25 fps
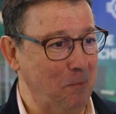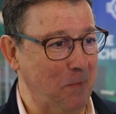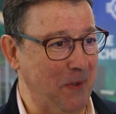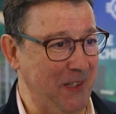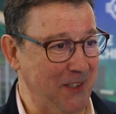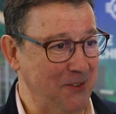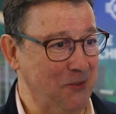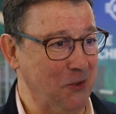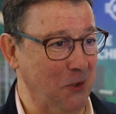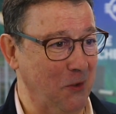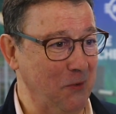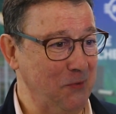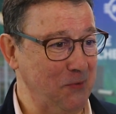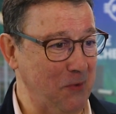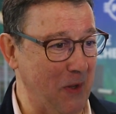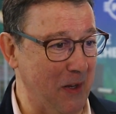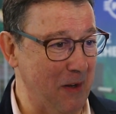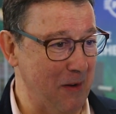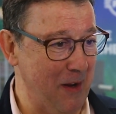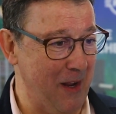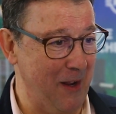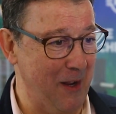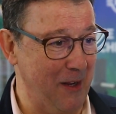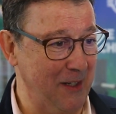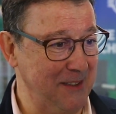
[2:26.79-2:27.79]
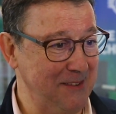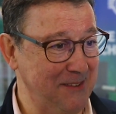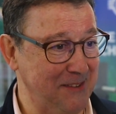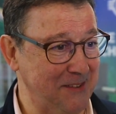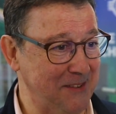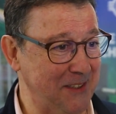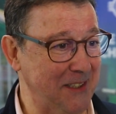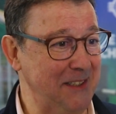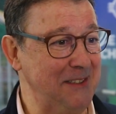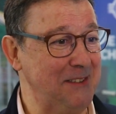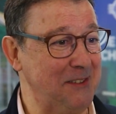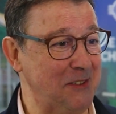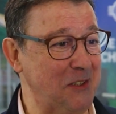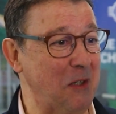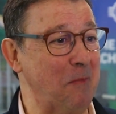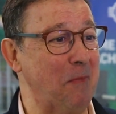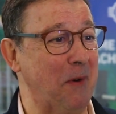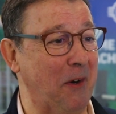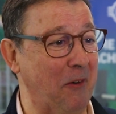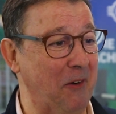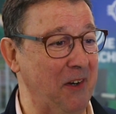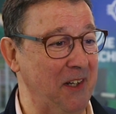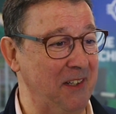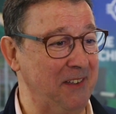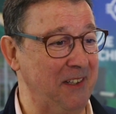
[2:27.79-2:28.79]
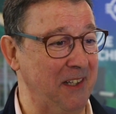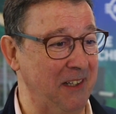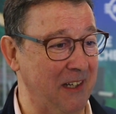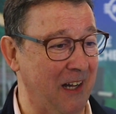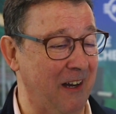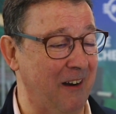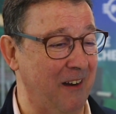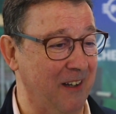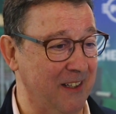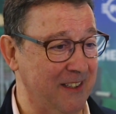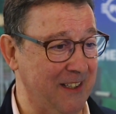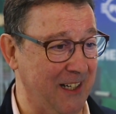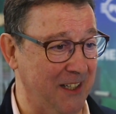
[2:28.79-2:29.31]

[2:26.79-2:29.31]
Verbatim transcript: piece of sea separating our